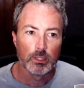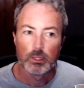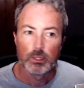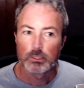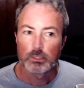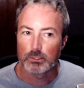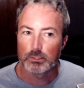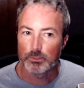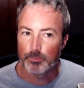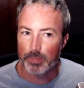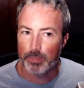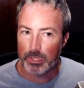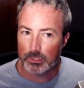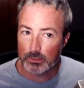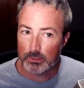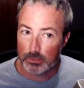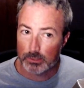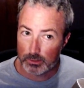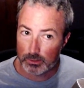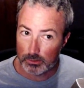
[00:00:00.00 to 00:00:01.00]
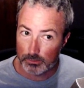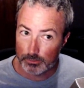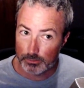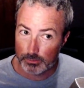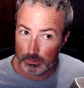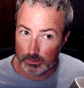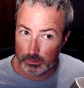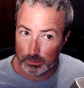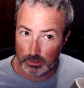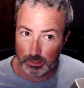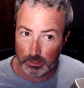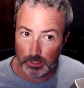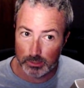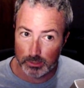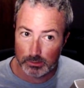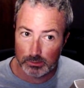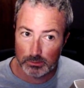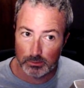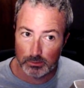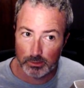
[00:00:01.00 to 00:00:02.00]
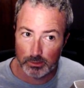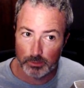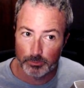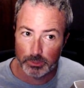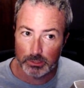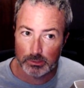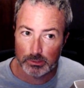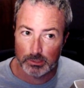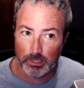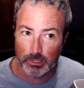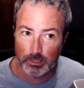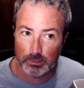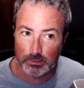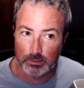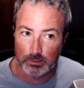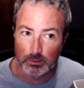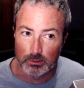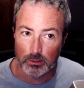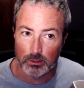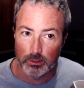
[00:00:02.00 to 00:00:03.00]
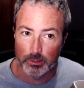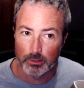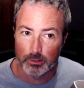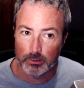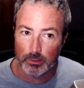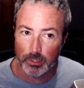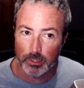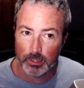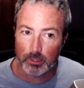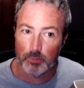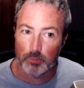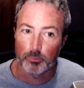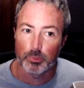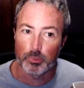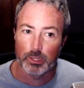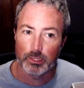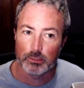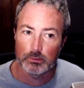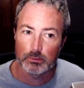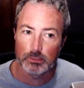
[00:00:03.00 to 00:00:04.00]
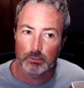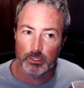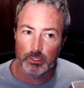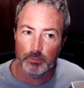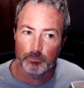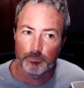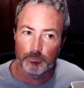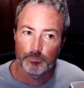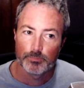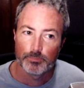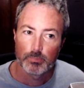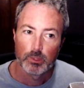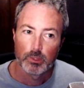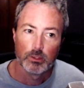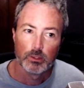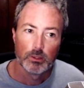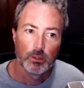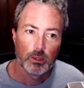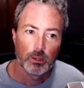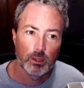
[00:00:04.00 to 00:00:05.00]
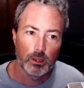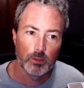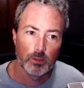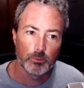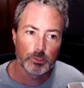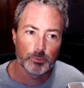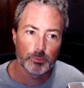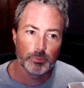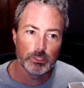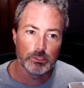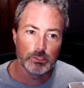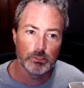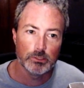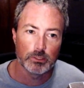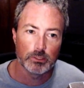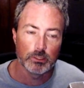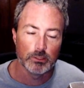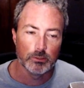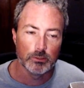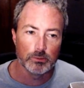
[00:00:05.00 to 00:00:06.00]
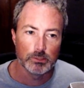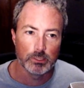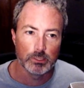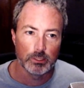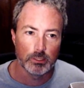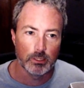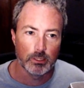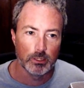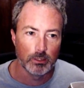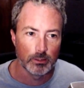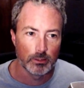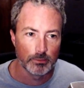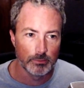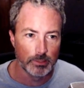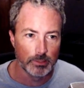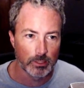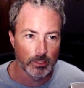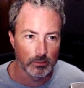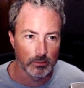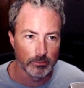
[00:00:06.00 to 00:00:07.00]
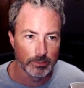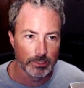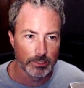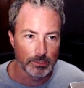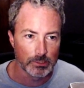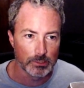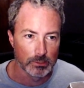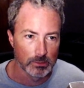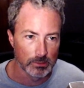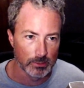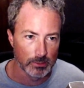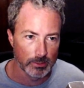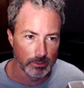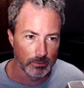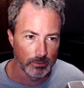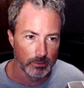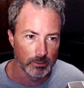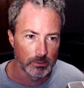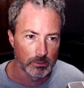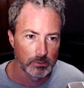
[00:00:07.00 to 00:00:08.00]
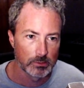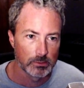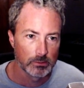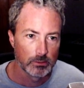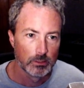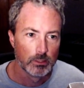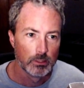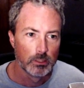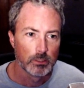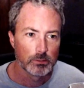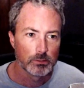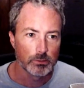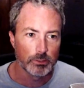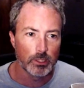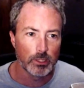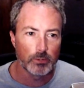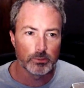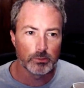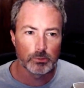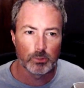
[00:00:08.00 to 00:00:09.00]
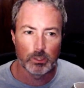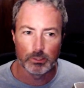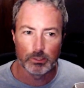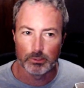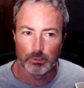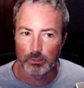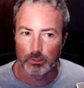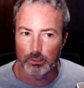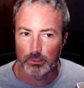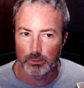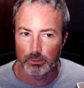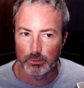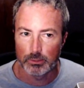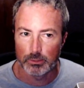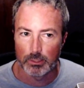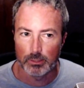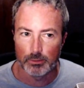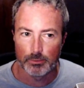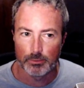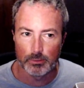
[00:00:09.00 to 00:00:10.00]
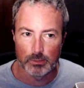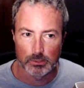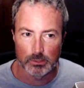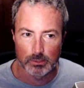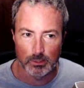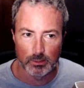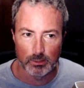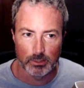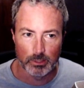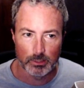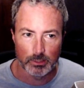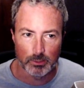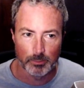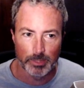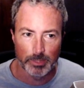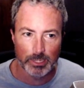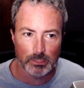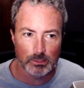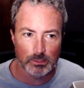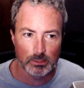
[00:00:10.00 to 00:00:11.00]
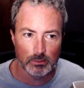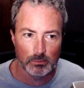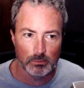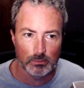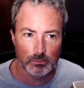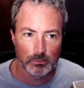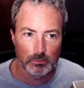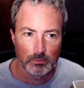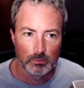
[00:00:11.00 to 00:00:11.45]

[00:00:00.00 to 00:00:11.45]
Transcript: Since max health is a constant, that means that it's declared at compile time, which means you can use it in other declarations like this. So you always want your current health to start at your max health,